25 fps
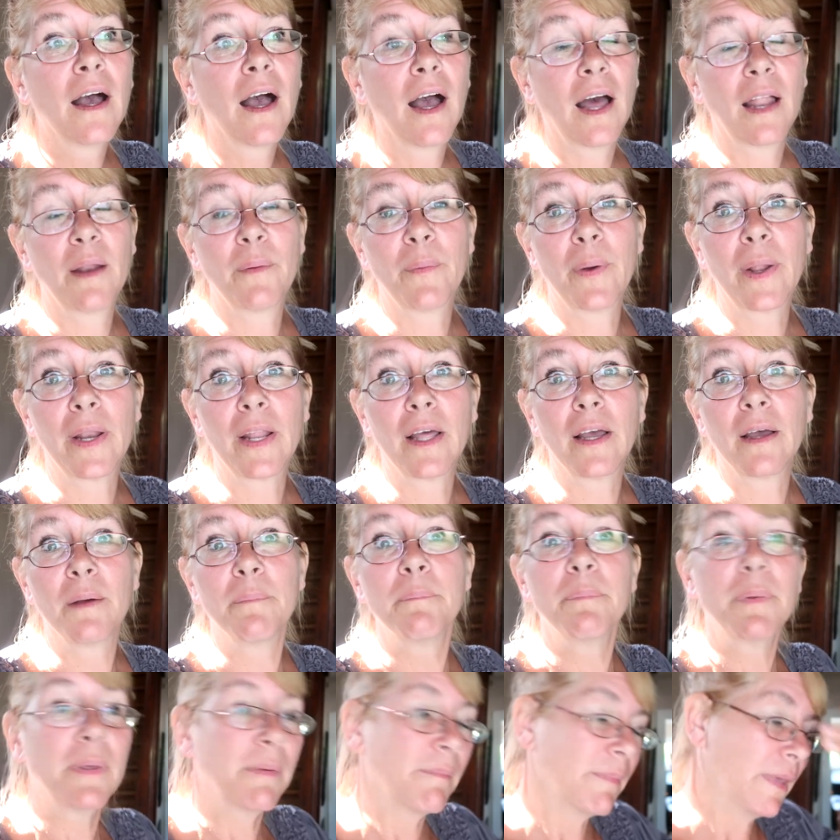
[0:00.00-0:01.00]
I don't want
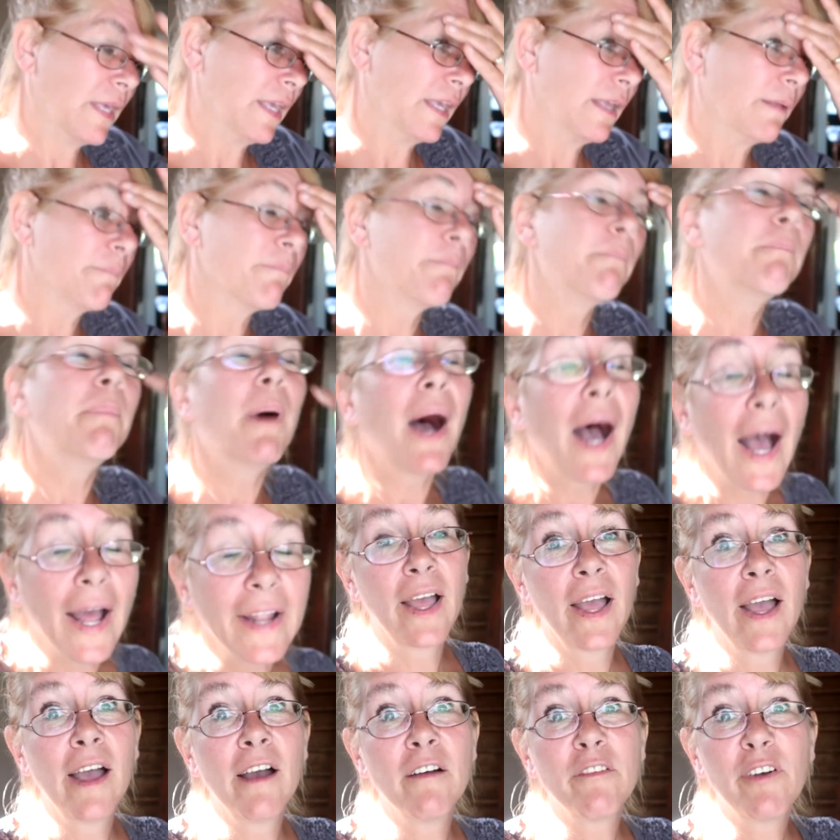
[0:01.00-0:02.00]
to be mean, but
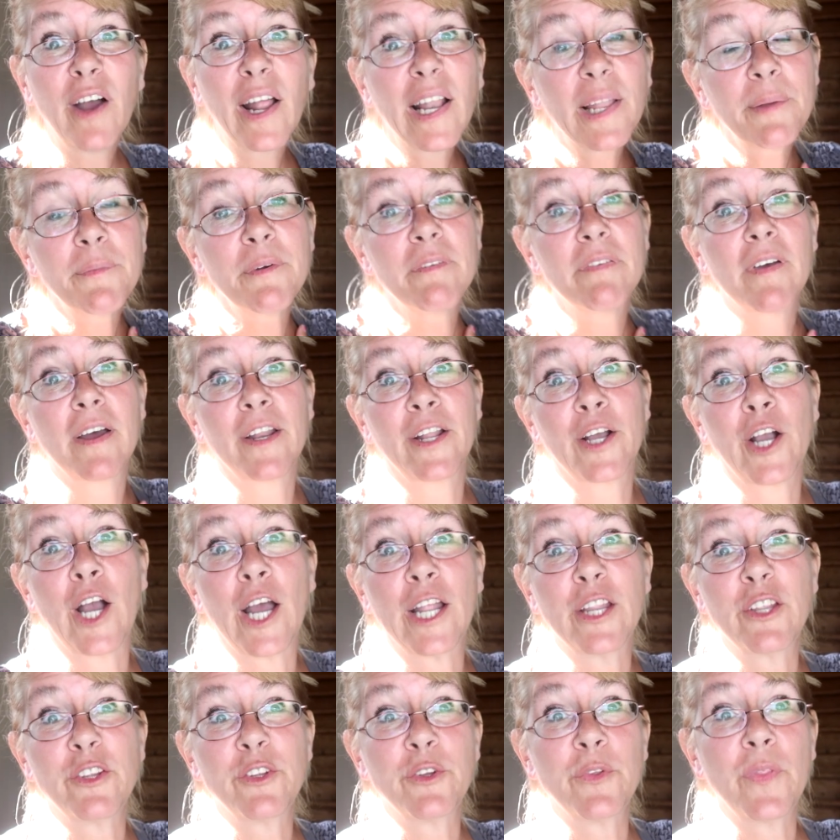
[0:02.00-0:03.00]
finally we found a
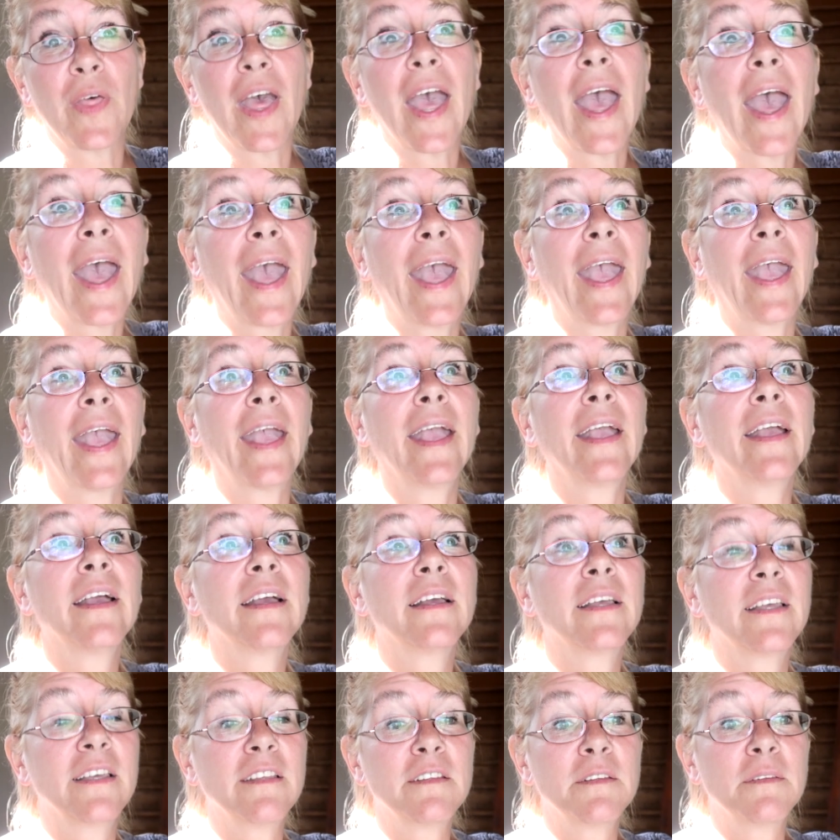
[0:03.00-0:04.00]
guy to do the hay.
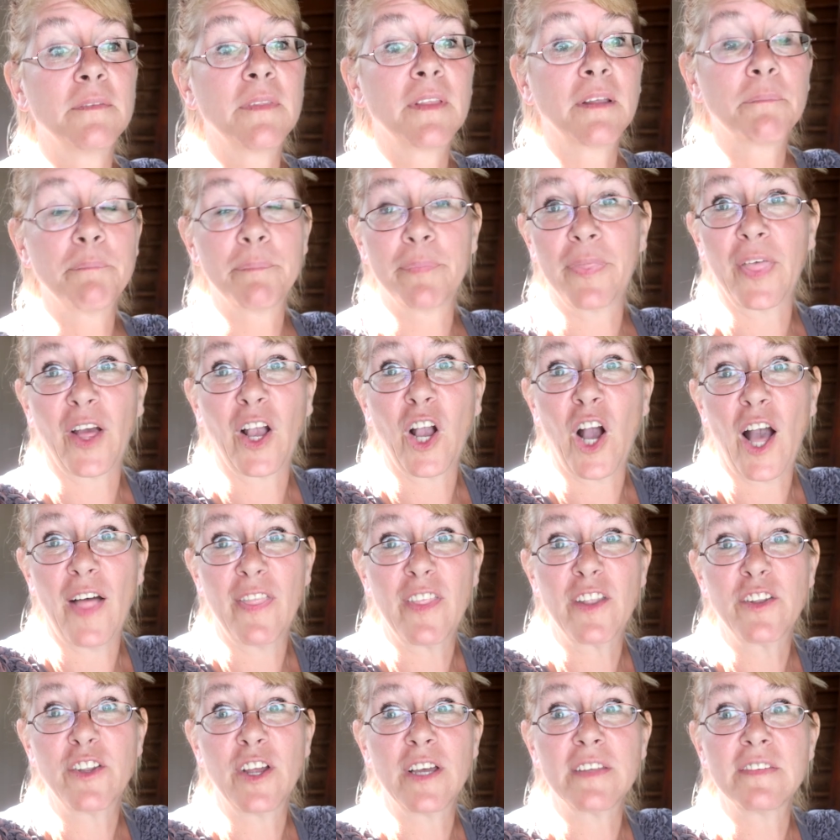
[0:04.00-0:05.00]
He's the, the guy
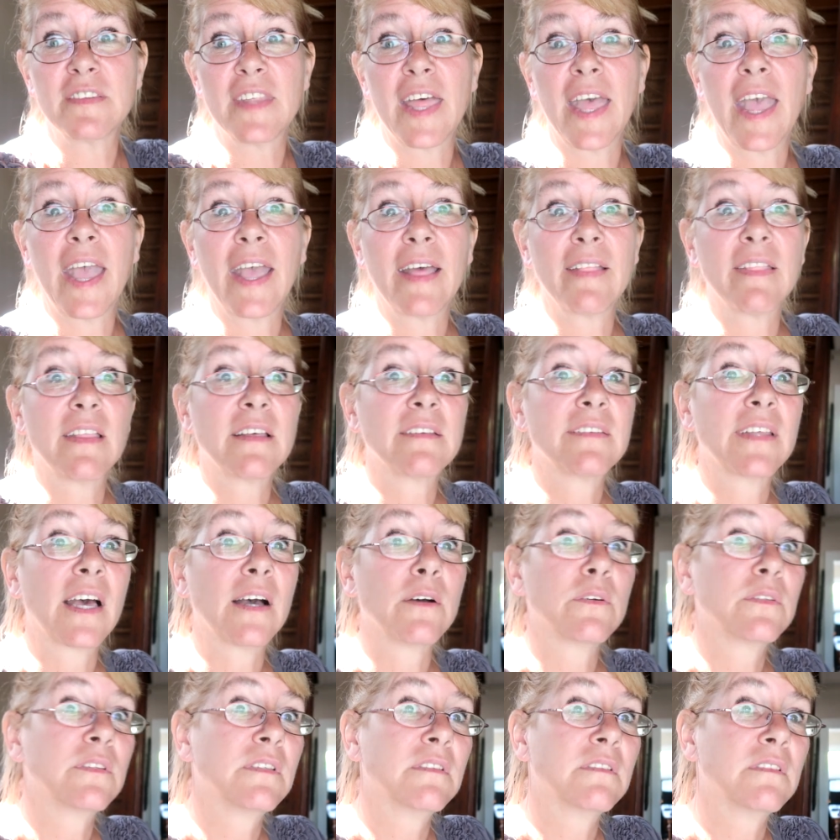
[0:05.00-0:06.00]
that does the hay at this
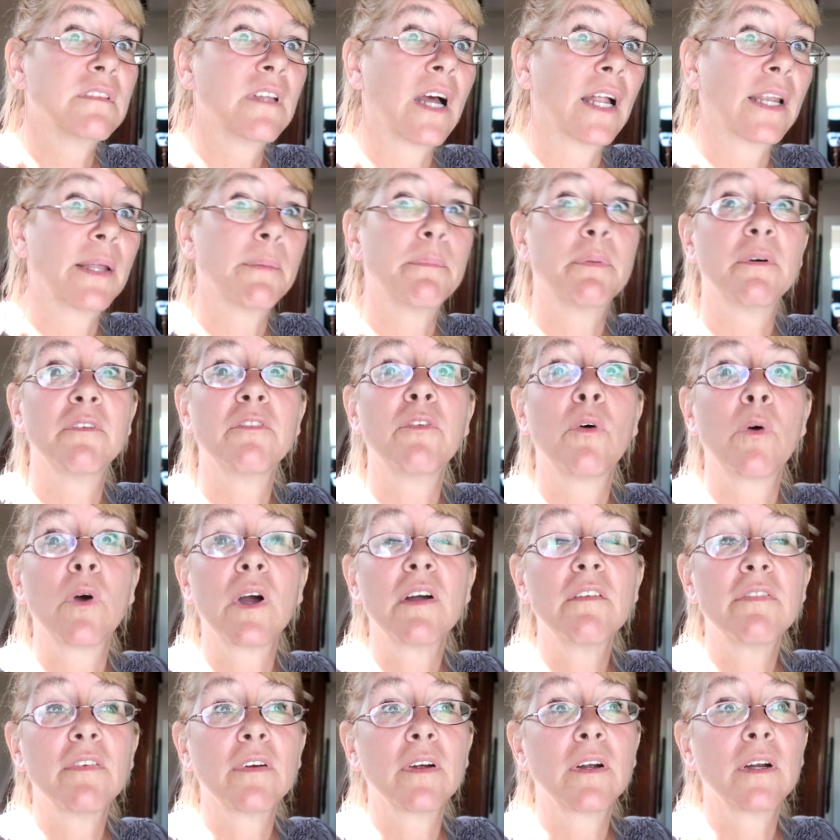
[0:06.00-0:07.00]
house. He's done it
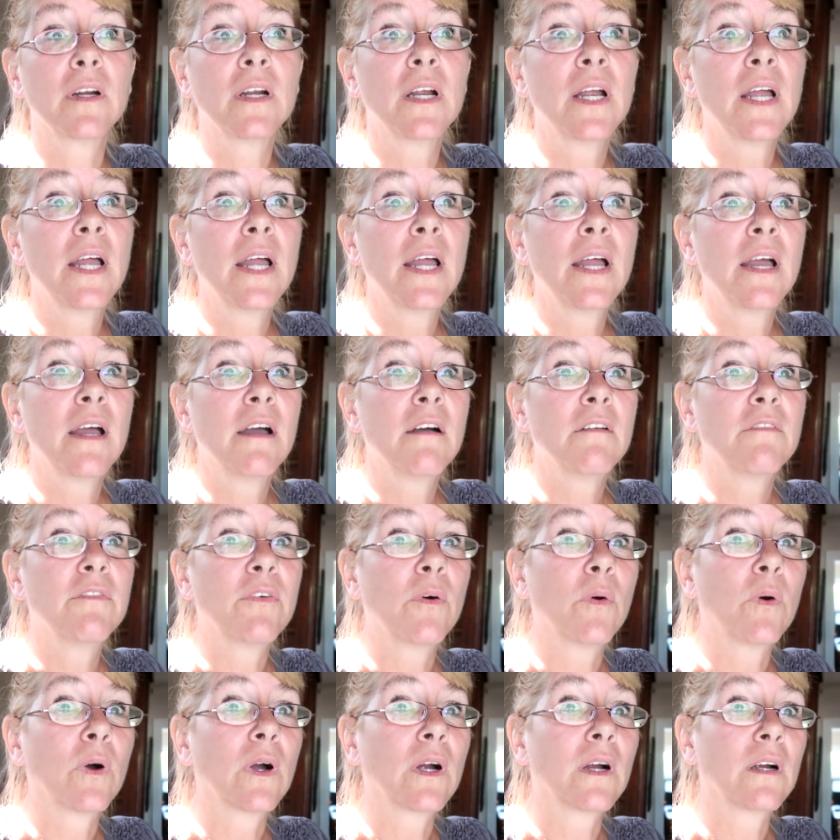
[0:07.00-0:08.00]
before for
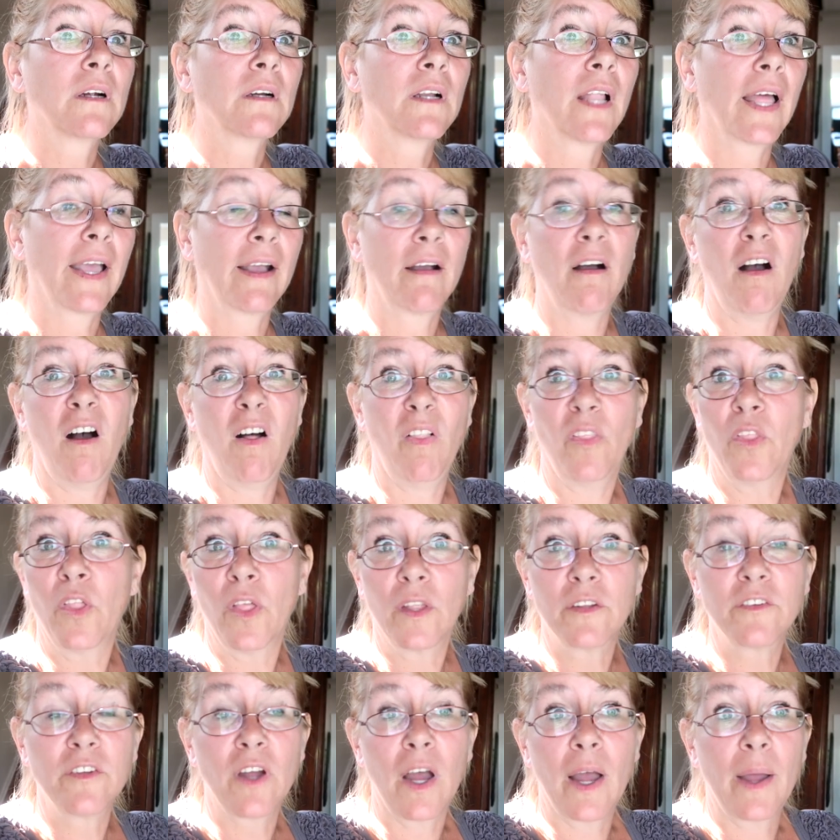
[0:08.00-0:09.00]
for like all
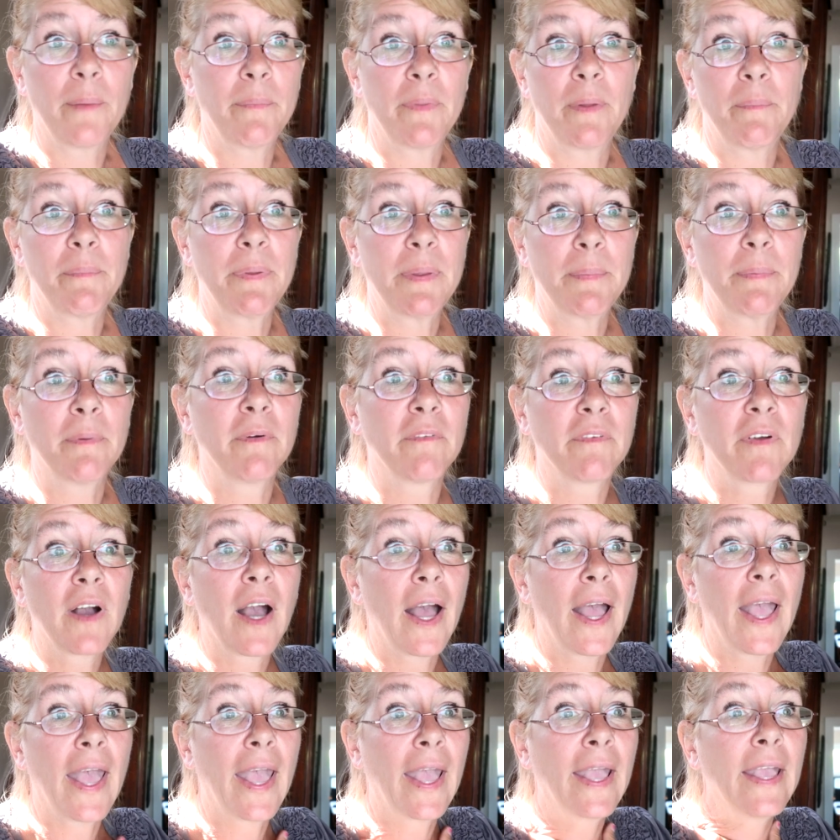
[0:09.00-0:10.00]
the time that people
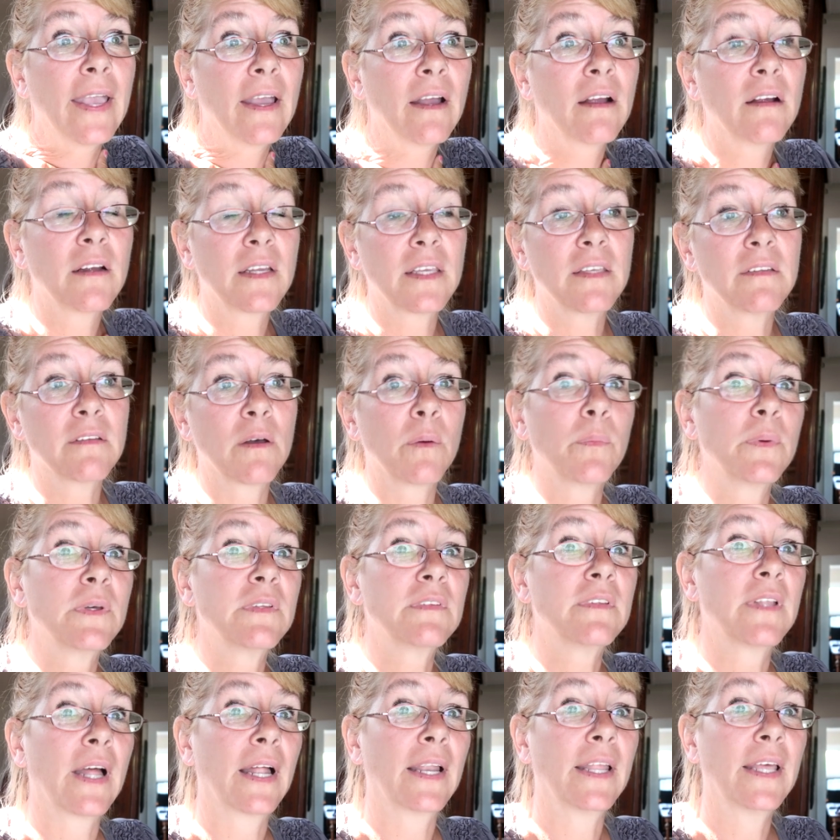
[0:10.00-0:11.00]
cut hay here. He's always
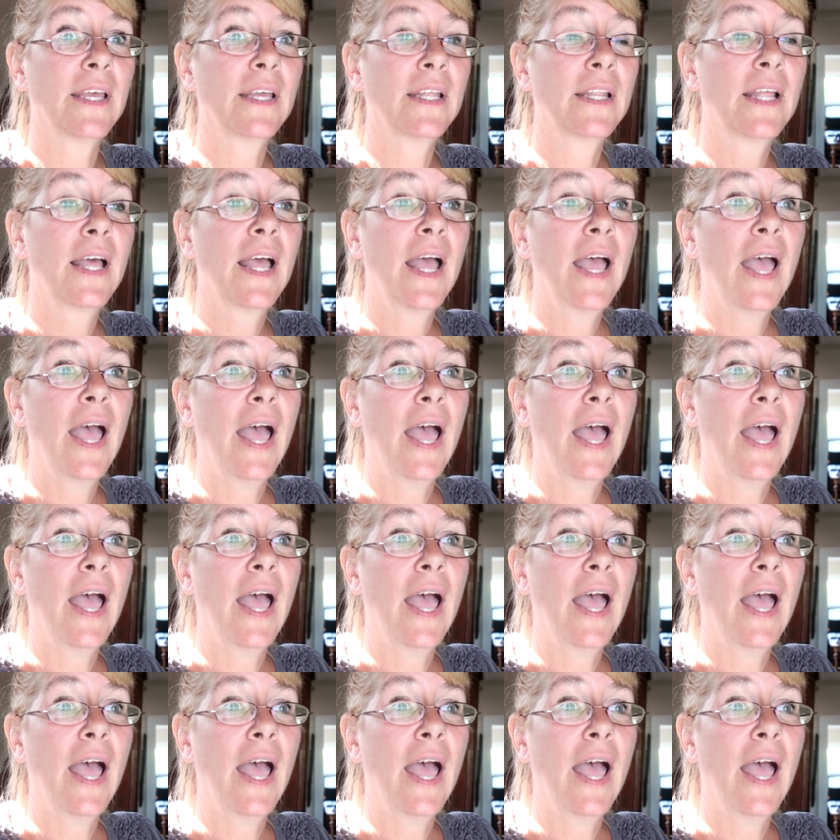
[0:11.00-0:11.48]
done it.